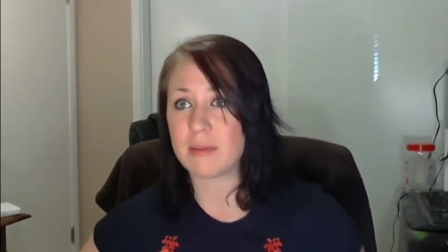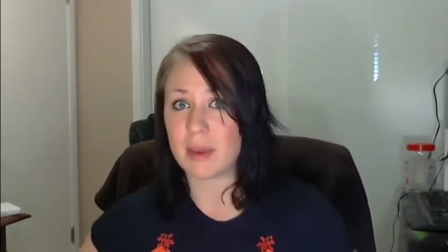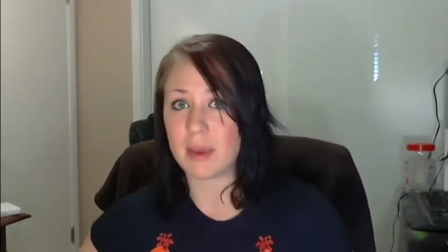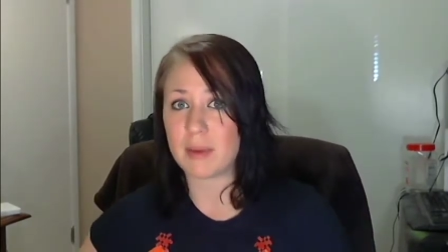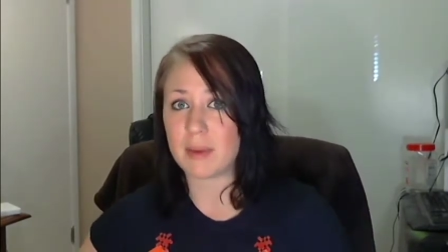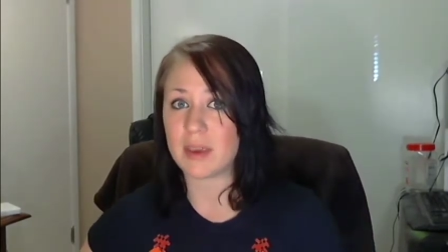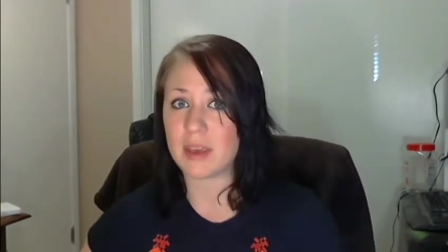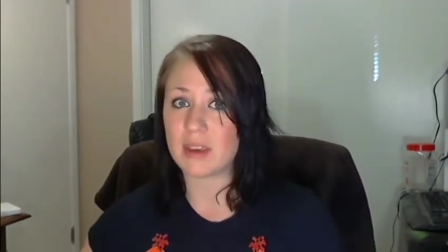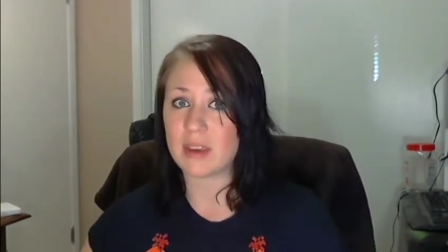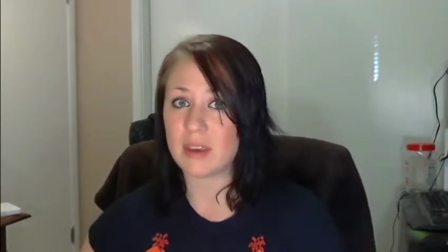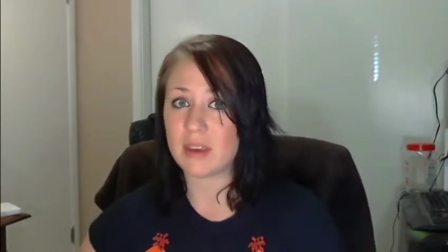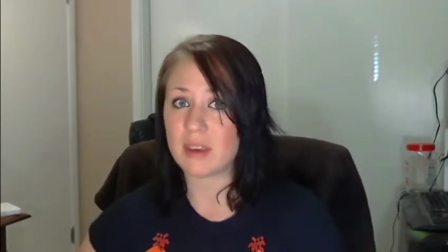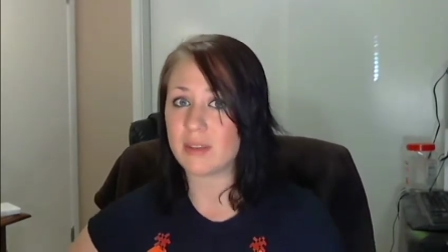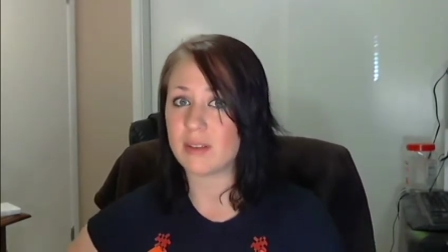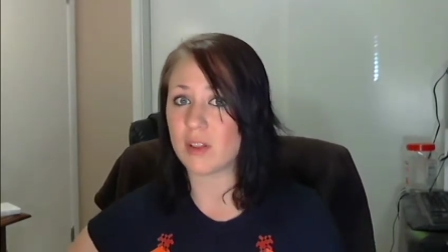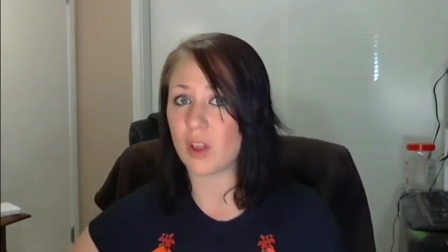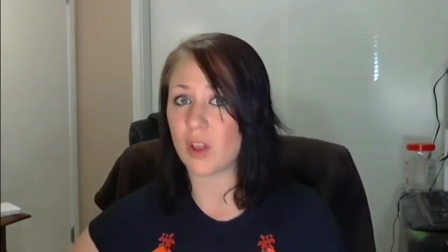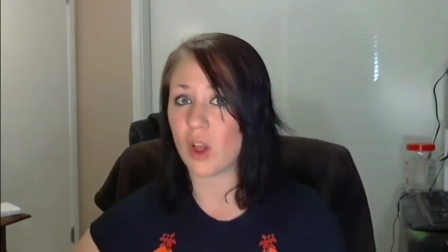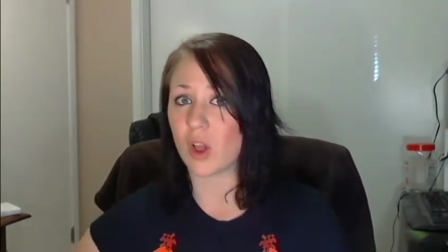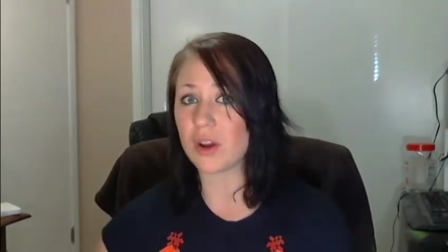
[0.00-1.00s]
maybe
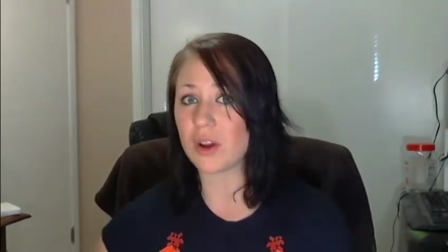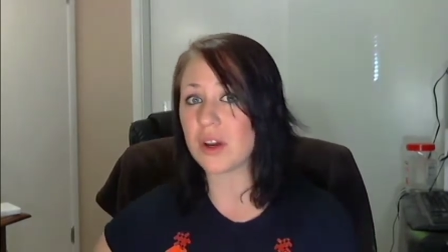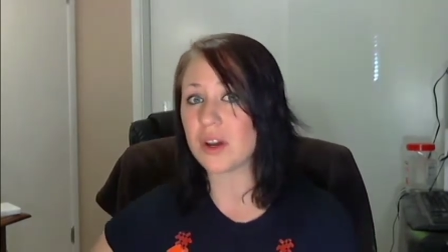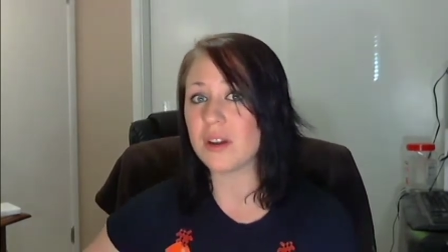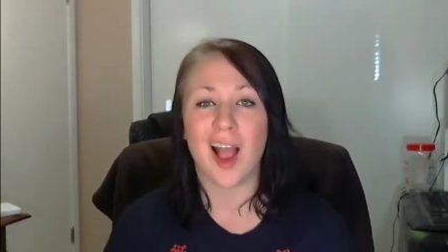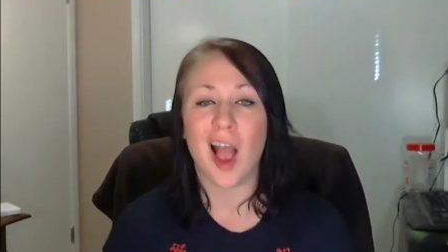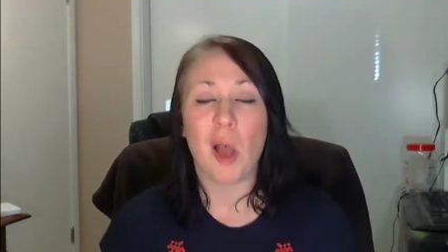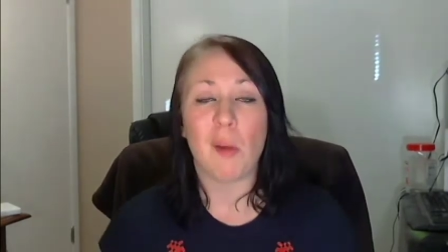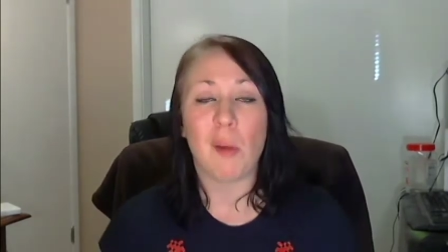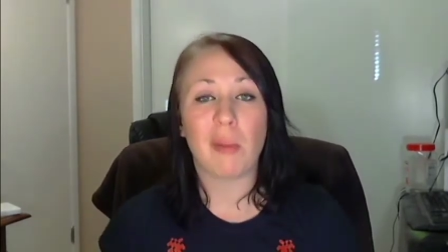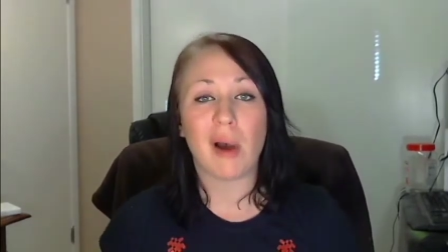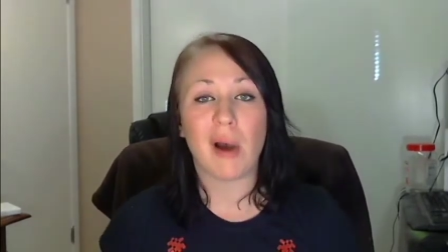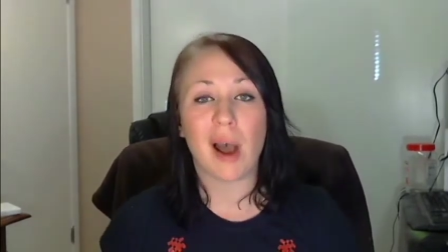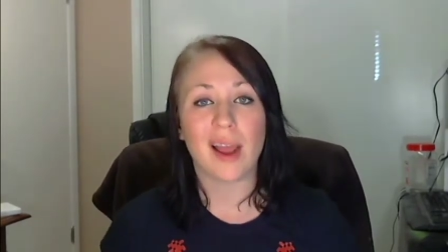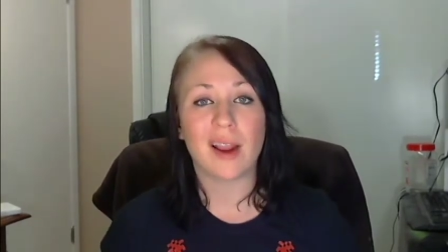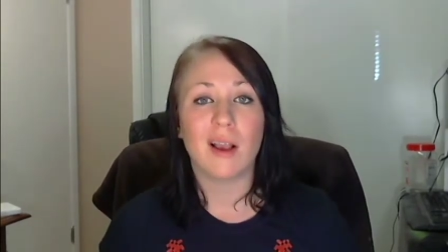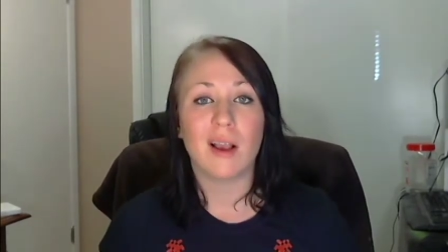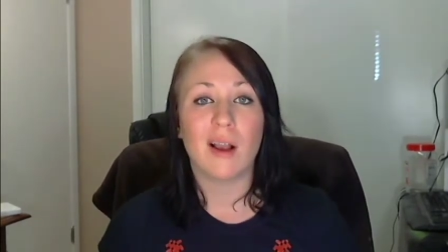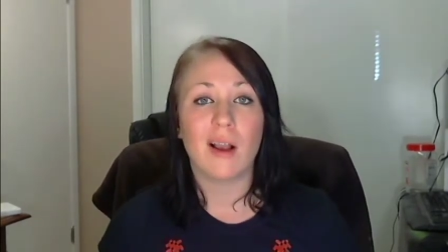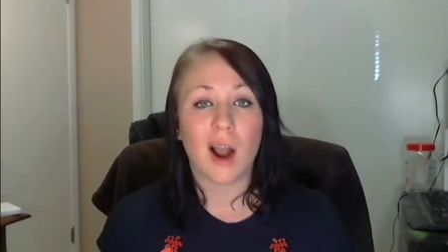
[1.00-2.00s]
longer,
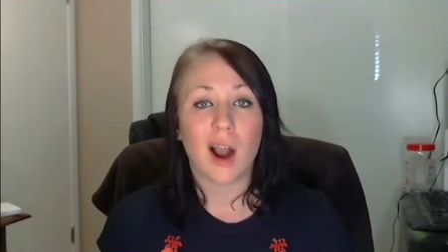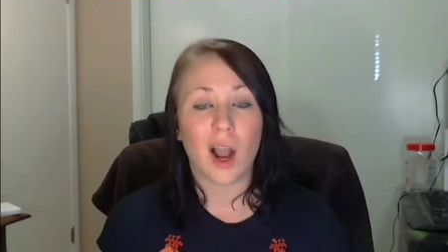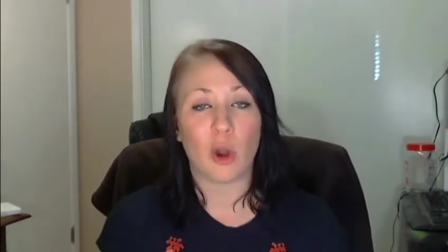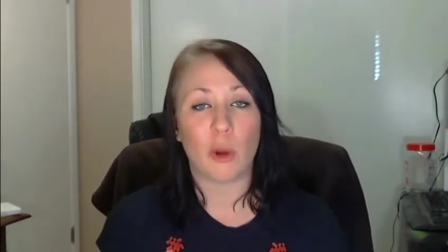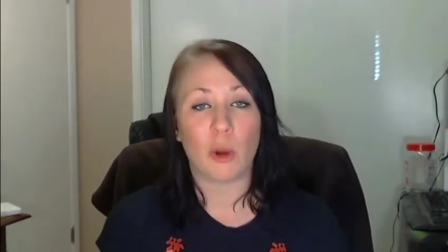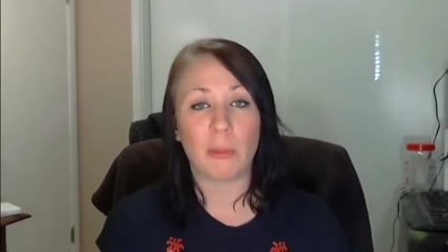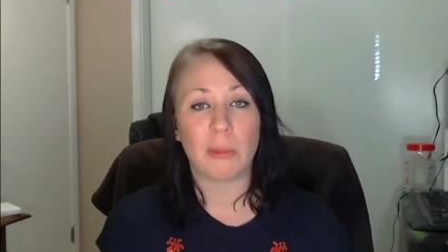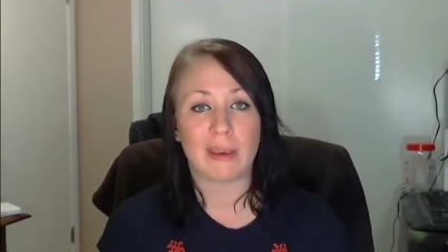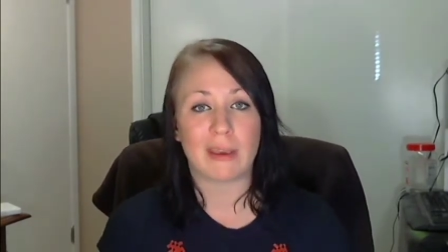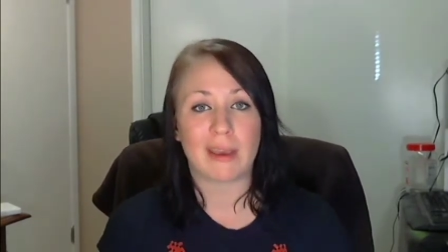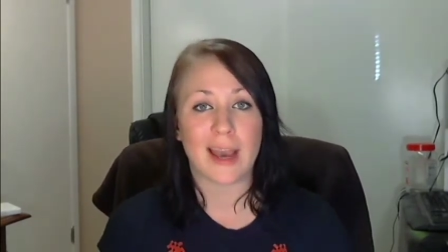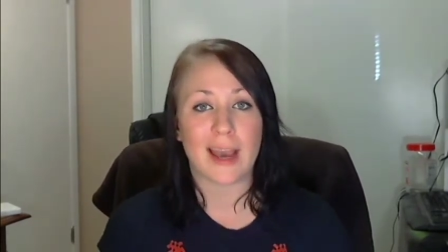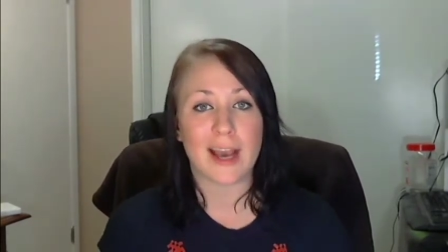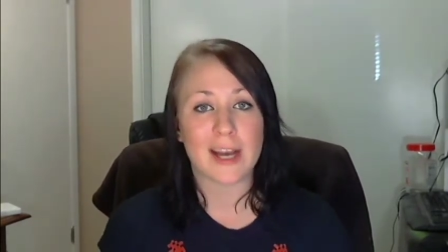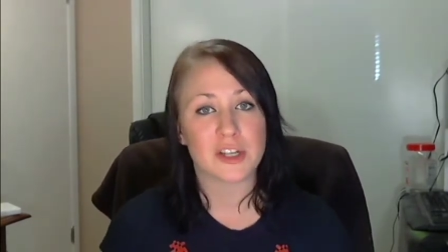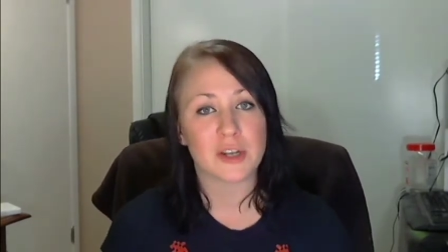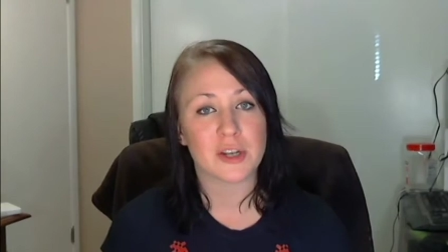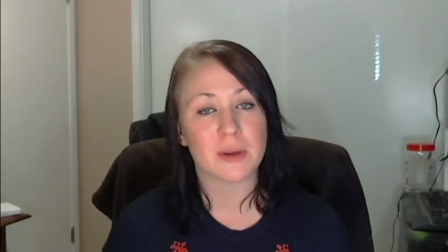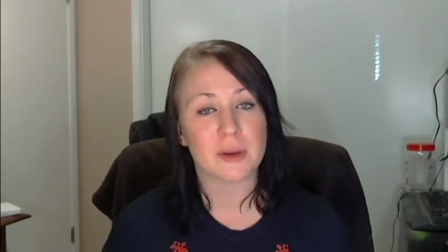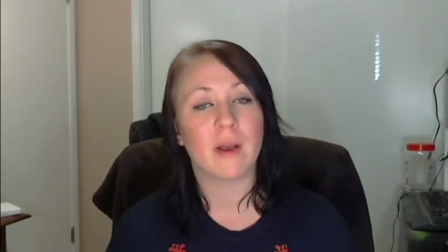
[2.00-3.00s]
but I hope you can
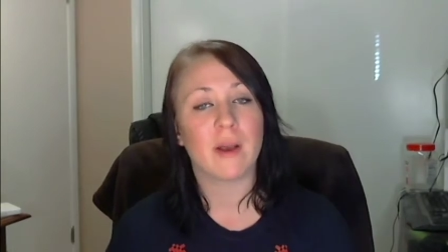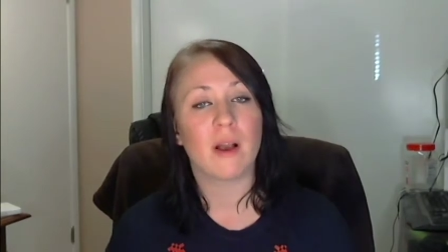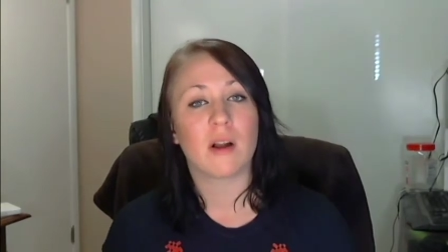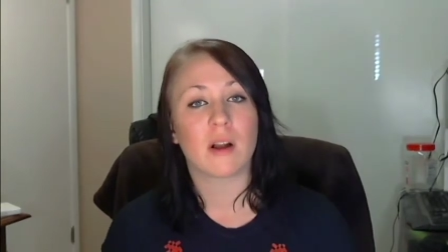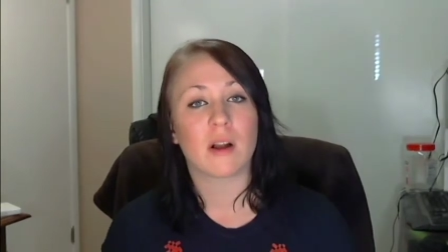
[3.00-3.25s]
catch them.